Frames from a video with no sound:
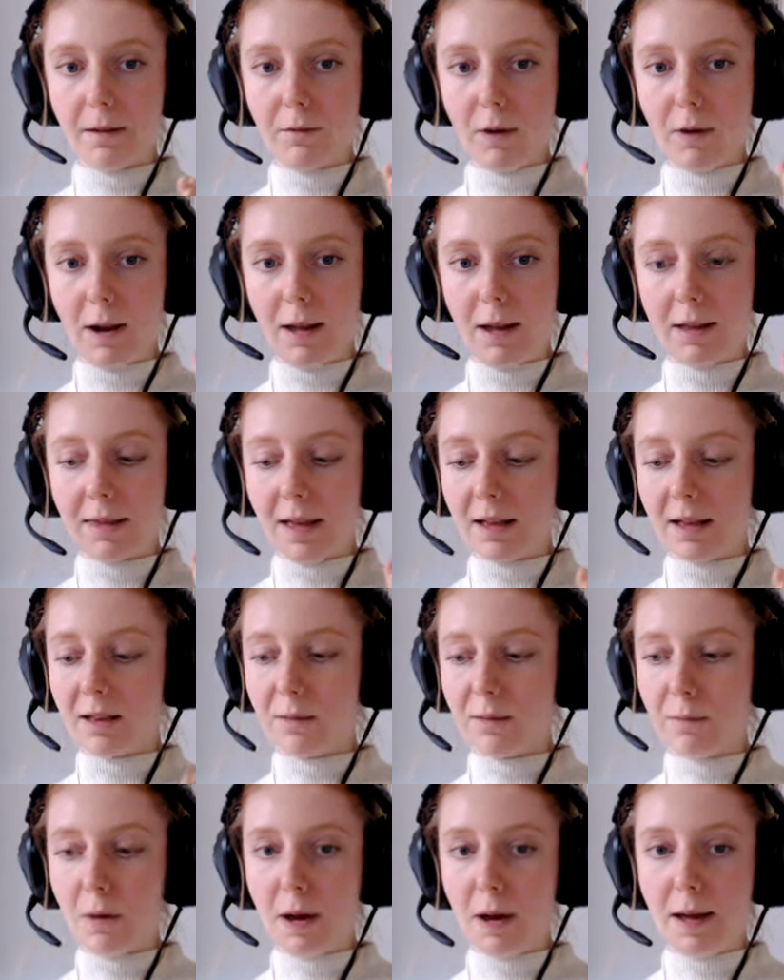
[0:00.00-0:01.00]
Right,
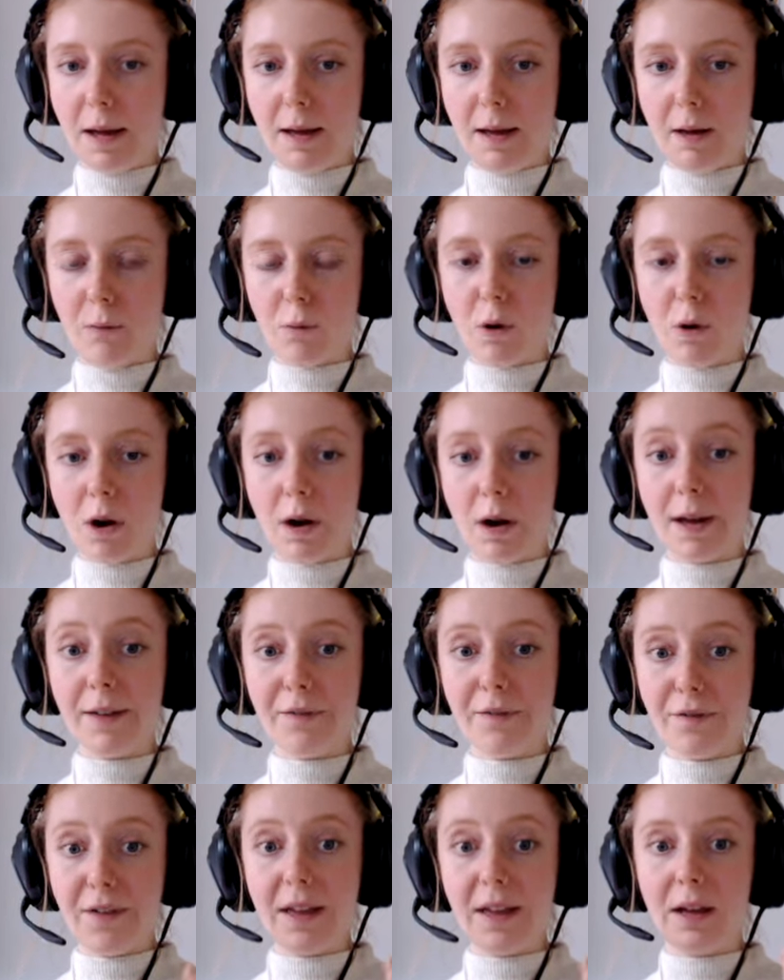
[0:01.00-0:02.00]
that's my what I
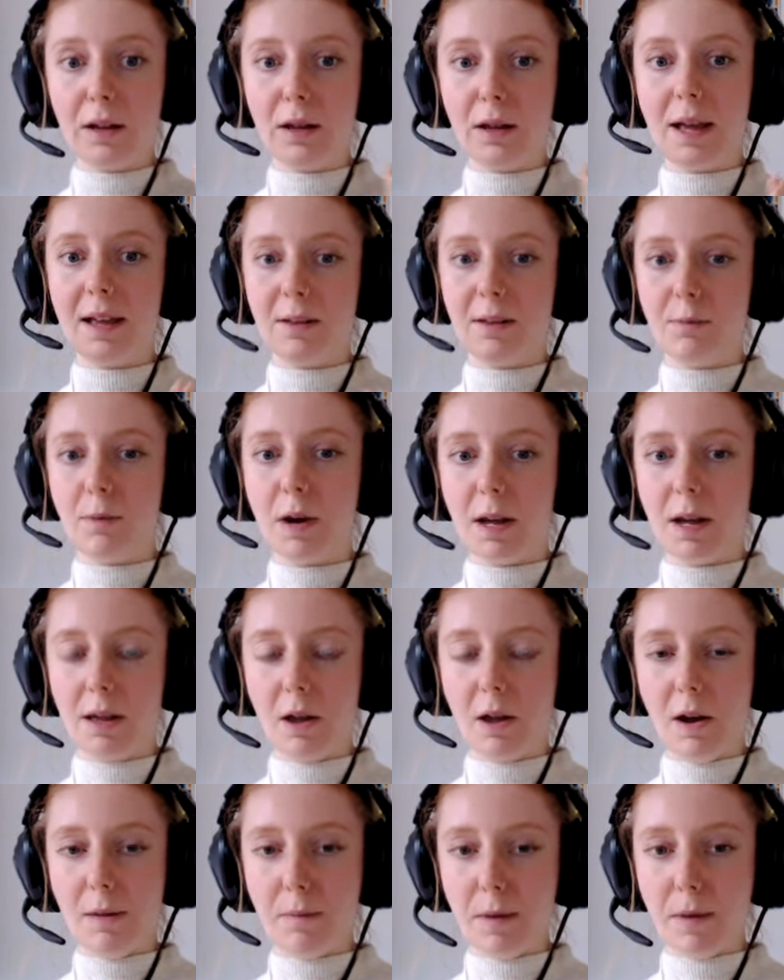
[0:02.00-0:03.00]
feel as my
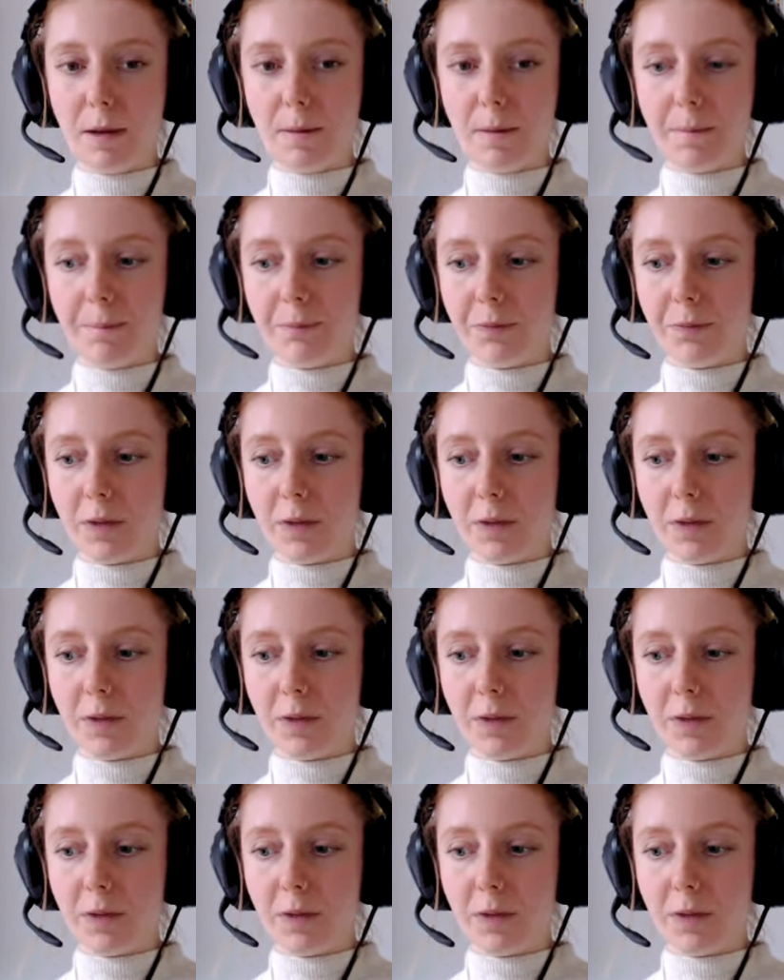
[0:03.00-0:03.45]
alignment.